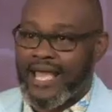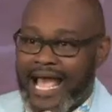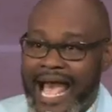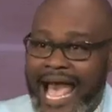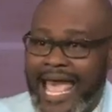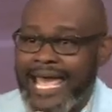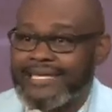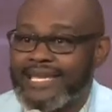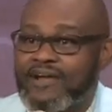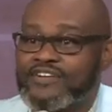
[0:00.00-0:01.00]
I had
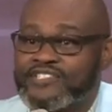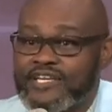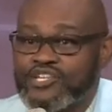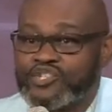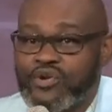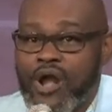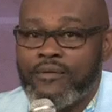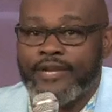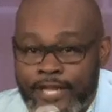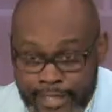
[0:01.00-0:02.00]
never seen a strong
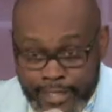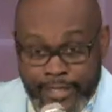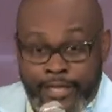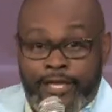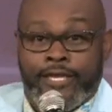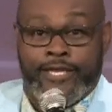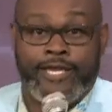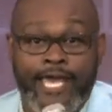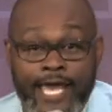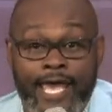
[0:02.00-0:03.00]
one.
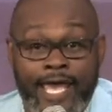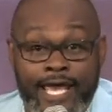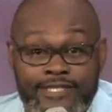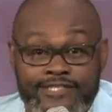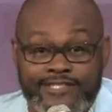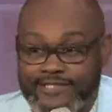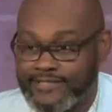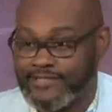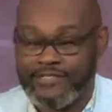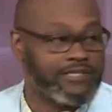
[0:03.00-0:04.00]
Yes.
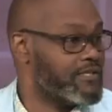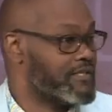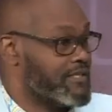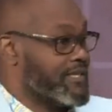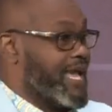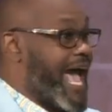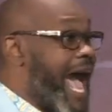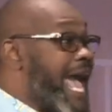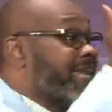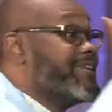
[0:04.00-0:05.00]

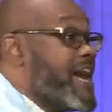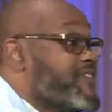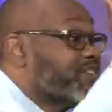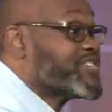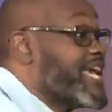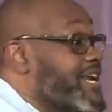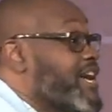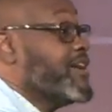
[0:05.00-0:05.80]
I had never seen a